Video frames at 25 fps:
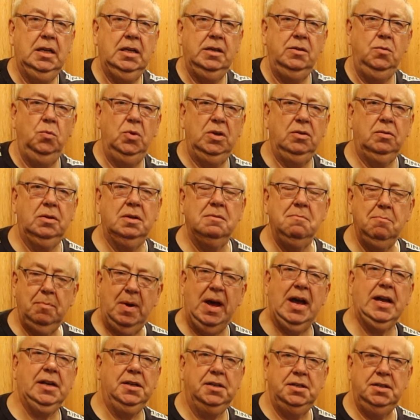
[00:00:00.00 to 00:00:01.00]
Hello welcome
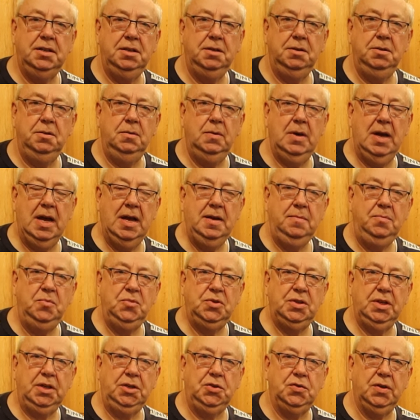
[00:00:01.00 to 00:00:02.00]
back to
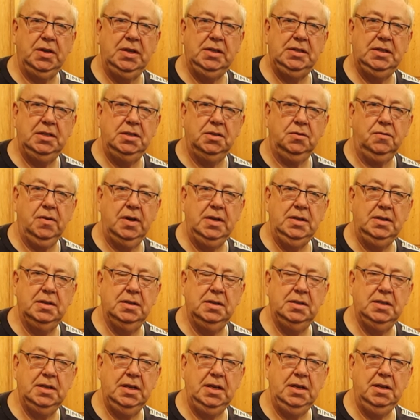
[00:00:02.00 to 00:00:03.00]
MG Tracey. It's great
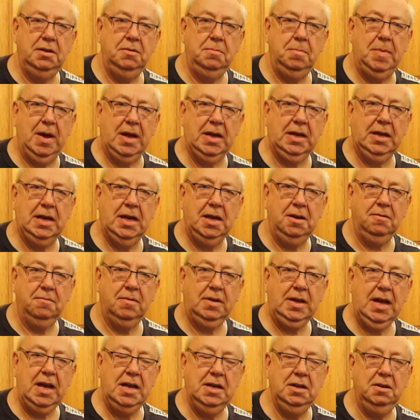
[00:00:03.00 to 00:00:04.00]
to see you back here
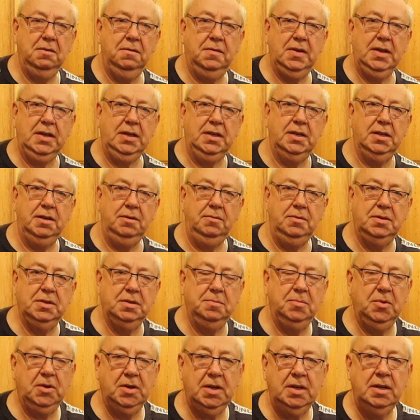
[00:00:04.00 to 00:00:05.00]
again and thank you
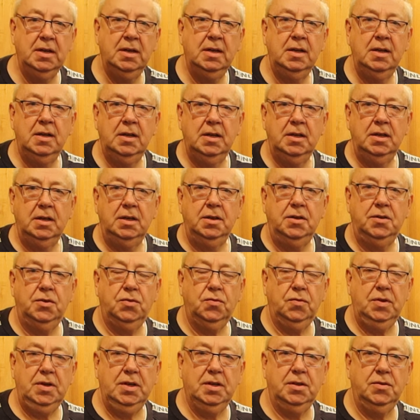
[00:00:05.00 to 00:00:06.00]
to my
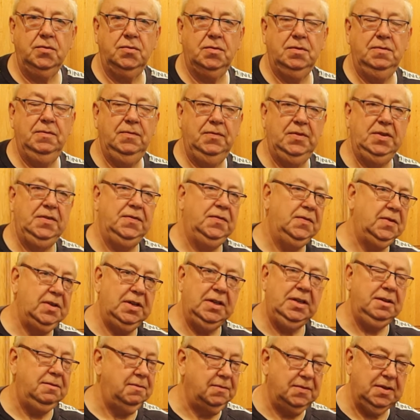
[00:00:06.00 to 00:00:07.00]

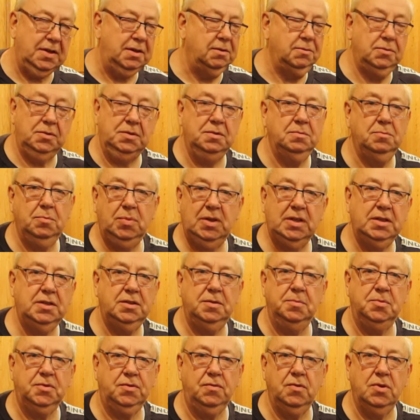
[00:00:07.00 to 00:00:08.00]
350,000 plus
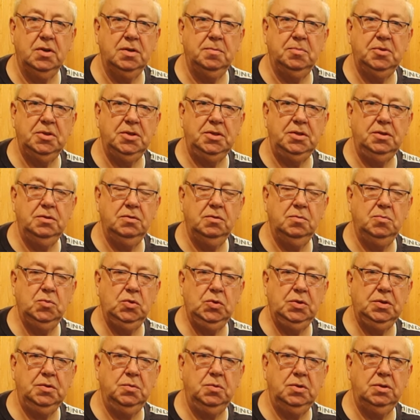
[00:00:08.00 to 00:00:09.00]
subscribers. You're
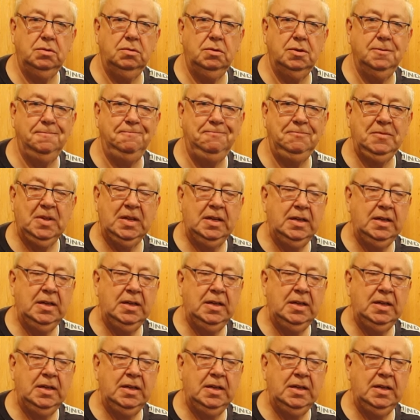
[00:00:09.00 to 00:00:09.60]
more than welcome.